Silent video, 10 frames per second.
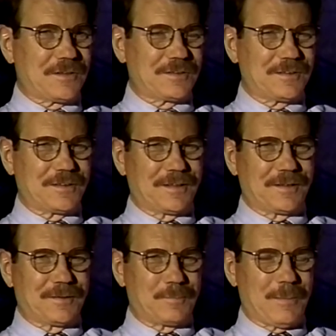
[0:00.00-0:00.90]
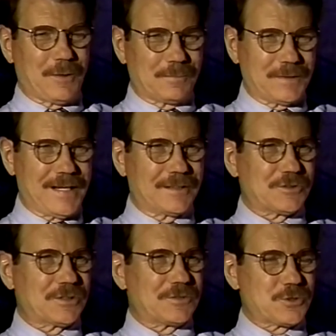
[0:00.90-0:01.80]
and people come down
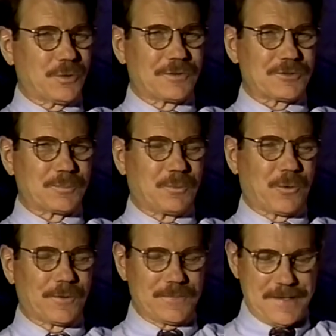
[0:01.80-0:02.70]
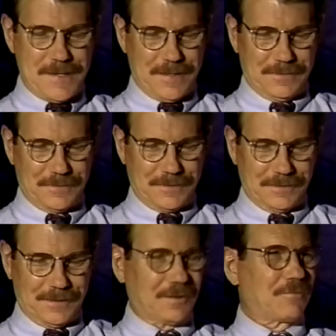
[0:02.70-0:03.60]
and show their support and
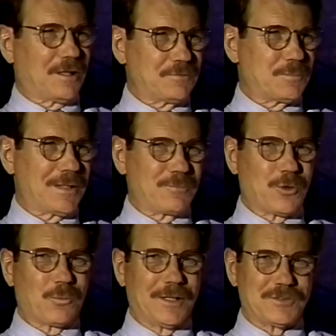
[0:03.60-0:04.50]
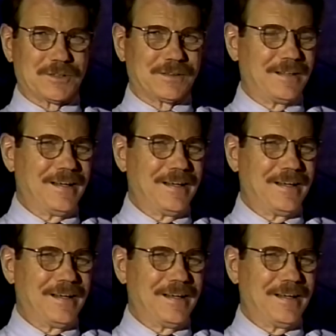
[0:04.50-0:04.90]
get involved in many more ways. And